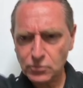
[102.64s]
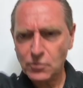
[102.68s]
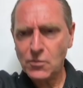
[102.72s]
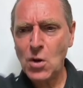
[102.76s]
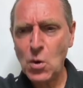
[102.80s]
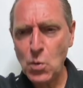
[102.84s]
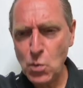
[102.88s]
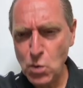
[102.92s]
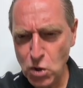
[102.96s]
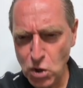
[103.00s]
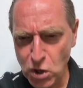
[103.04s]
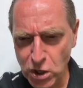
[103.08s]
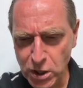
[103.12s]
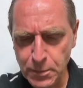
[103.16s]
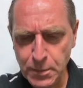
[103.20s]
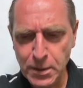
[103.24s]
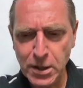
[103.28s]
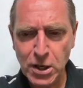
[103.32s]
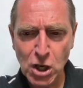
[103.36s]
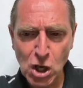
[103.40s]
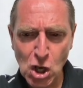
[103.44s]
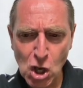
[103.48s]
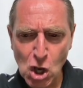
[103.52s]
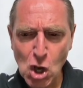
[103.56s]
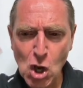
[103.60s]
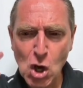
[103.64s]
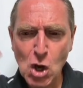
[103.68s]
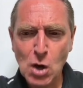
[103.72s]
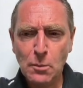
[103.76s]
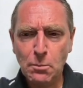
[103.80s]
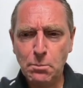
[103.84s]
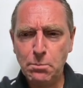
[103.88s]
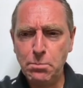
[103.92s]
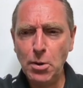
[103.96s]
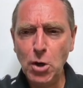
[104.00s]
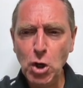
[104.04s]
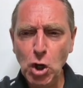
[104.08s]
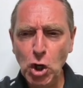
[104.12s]
we're going to be
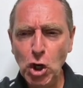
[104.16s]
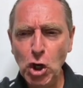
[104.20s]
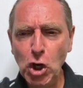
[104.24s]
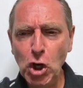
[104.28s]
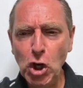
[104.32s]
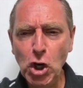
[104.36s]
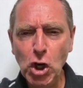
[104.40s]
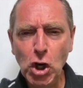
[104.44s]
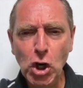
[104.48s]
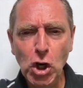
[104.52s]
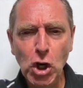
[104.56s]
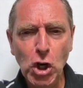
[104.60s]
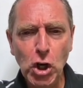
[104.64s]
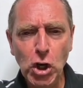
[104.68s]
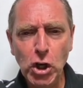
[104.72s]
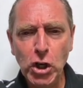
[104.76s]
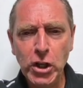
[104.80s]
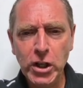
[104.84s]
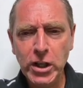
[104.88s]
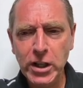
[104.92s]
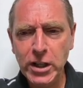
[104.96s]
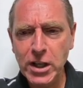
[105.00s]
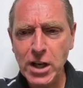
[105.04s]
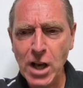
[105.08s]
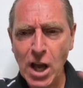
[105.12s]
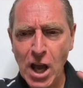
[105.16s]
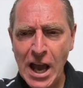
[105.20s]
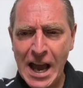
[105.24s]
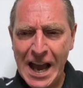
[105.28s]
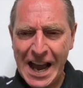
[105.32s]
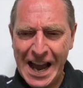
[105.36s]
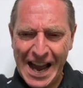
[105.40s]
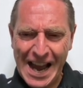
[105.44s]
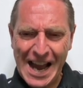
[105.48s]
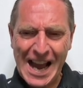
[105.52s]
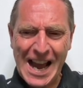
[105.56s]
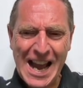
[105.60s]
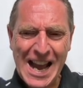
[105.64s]
burning
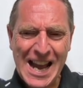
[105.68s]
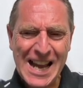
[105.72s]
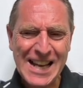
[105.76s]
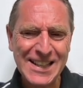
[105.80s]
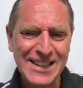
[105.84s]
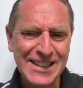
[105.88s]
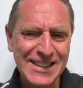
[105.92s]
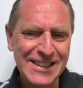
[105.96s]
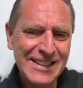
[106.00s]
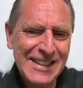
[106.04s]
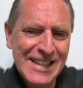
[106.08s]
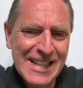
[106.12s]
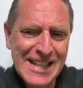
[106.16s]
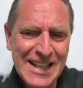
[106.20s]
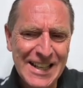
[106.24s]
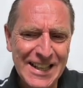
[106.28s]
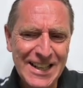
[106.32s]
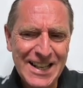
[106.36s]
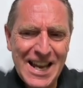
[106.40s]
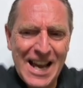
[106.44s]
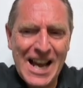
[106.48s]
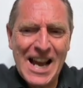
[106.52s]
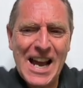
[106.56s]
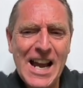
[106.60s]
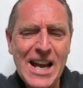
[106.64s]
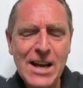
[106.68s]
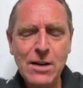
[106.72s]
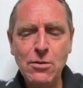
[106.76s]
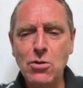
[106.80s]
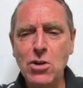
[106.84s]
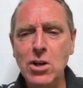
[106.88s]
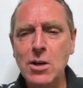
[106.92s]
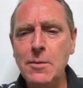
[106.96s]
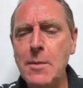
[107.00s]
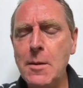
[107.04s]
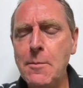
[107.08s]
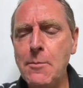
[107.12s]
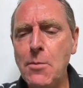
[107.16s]
higher and higher. We're
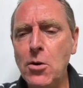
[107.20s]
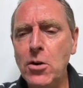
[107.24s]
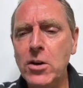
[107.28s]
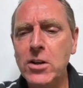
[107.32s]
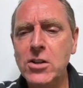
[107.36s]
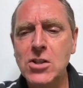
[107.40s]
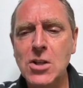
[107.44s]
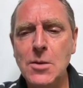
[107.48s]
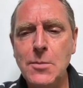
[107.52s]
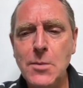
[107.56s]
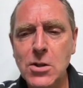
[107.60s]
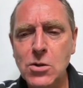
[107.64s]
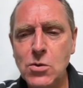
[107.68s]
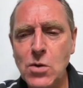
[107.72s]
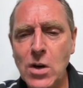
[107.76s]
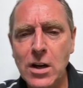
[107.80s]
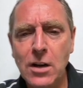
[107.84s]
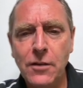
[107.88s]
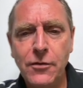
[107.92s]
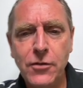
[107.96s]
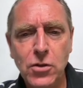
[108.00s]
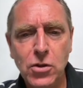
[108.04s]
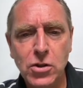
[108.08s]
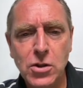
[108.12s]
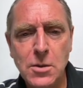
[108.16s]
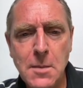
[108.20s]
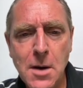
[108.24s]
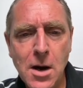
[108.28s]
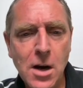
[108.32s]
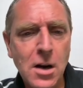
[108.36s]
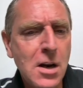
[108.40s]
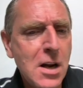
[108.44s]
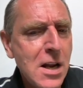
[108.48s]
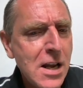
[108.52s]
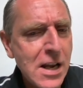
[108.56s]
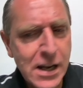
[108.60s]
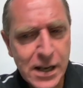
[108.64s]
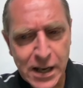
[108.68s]
going to be burning so much rocket fuel tomorrow
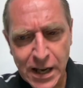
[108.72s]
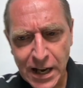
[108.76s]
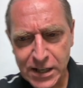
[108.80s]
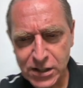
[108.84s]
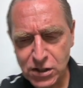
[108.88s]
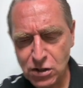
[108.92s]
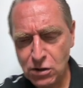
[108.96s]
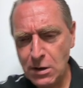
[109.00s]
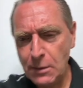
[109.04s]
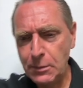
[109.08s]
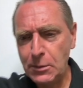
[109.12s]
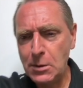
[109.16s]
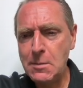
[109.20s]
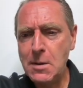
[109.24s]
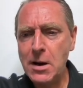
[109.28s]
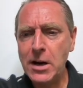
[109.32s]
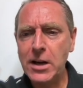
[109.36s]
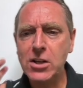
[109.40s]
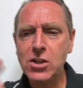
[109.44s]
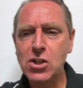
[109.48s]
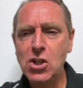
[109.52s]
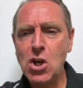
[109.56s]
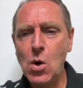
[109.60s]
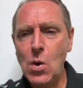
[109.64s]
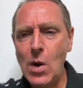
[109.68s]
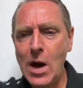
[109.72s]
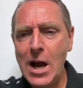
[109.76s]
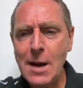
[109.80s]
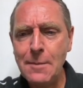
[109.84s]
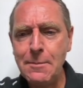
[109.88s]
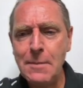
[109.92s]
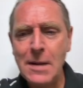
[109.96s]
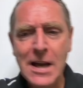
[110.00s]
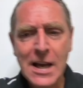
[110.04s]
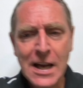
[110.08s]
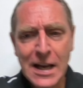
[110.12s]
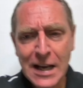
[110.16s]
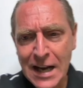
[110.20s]
as the crypto markets go
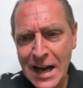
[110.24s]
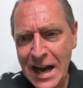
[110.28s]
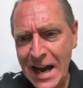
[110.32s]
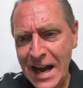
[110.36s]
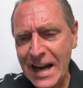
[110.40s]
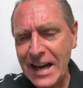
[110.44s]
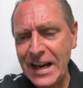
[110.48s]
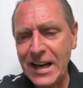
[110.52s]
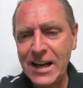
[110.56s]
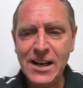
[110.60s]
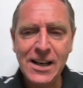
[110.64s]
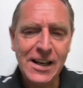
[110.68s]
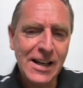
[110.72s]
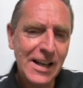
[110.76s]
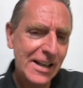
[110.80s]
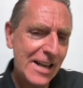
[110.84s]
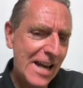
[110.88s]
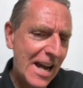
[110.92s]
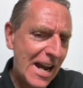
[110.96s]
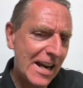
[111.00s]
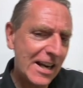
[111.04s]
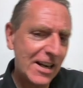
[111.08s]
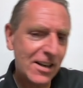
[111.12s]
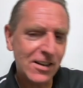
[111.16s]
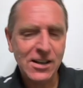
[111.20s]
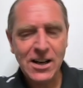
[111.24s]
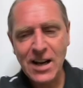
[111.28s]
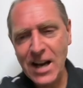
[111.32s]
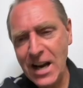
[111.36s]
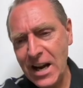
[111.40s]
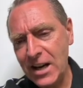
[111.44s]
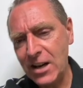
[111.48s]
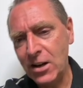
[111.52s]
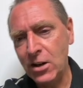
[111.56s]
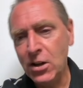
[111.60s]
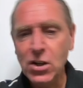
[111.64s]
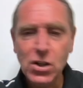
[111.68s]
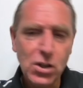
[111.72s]
up higher and higher.
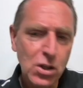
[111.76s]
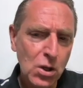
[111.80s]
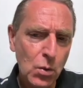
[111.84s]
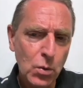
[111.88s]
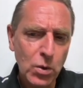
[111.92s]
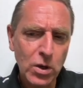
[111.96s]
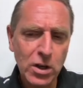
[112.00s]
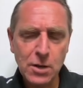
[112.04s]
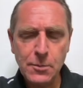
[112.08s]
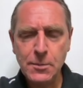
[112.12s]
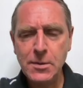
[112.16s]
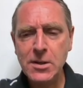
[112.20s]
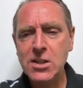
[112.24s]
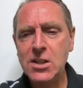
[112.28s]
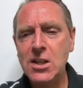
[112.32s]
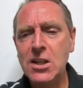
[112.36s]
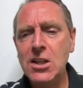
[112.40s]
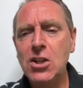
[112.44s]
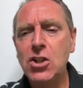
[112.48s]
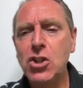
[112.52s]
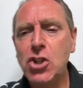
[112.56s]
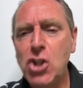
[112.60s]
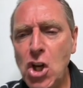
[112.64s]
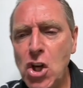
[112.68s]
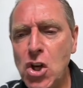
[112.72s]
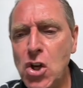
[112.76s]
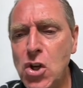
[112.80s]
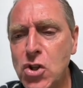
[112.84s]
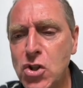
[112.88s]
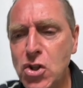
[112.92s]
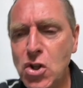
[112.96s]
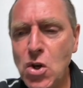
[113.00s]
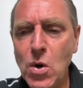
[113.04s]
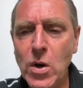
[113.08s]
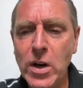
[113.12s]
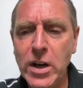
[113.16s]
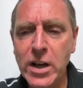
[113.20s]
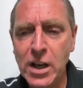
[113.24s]
We're going to be seeing Doge
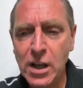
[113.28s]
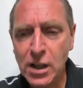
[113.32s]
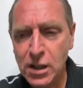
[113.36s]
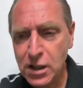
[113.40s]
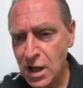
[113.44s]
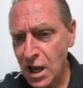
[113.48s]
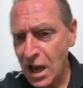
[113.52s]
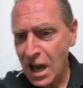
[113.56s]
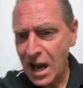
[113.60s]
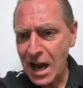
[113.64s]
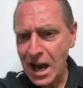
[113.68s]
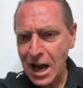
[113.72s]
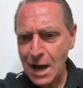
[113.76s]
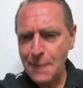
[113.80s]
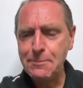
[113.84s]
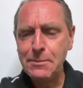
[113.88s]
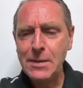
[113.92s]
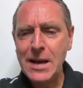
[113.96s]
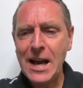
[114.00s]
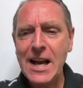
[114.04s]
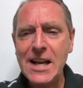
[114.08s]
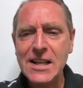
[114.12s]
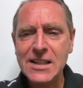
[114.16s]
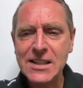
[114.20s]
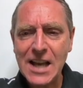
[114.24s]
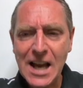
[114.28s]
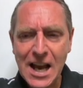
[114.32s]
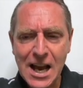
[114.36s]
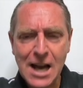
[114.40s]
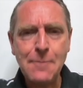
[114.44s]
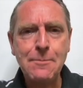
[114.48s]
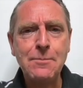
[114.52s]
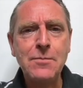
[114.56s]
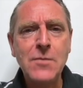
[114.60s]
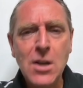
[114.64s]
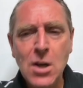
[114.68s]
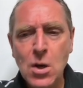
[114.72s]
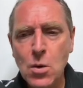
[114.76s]
going up, guys,
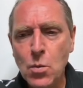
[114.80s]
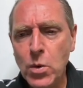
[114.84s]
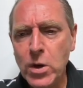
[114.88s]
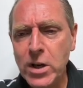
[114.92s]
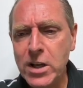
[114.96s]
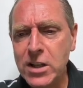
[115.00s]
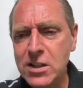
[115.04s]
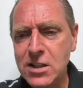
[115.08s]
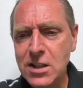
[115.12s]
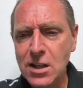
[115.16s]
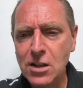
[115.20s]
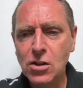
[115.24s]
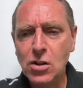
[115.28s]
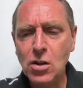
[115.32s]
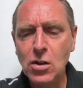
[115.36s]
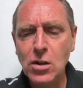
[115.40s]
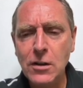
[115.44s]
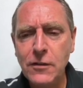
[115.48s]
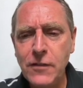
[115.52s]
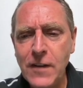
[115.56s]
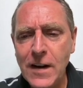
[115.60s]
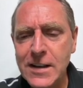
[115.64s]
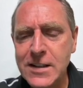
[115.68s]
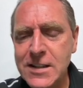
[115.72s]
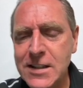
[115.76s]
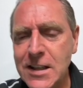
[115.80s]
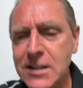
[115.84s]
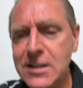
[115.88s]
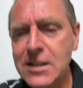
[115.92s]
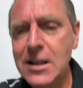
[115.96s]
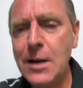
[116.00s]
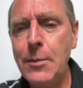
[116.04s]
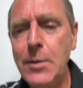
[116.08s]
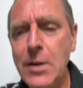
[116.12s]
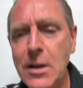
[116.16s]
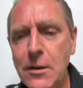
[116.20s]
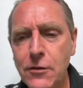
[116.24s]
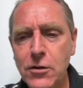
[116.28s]
up. We could see 35 cents
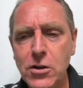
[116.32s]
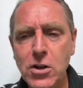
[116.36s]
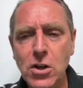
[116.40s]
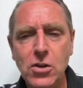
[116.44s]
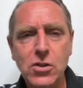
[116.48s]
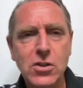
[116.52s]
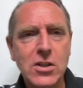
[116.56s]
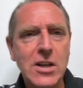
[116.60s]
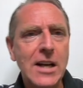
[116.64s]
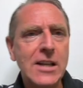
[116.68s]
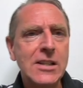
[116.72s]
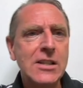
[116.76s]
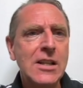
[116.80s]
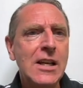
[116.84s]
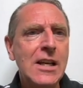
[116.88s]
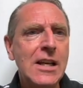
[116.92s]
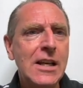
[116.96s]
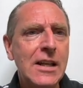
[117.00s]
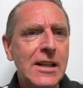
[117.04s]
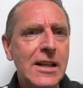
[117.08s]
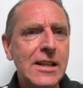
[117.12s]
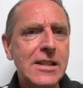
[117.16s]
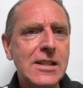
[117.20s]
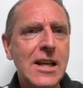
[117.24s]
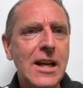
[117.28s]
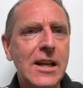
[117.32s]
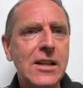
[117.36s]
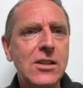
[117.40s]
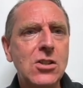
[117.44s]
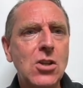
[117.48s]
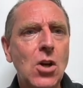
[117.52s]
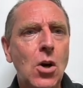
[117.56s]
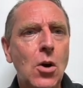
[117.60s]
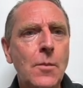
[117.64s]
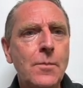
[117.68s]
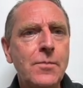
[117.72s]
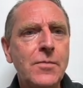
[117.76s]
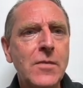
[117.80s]
coming in for Doge, guys. Let's get it.
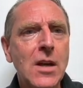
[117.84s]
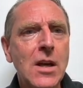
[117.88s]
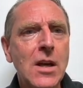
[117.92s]
So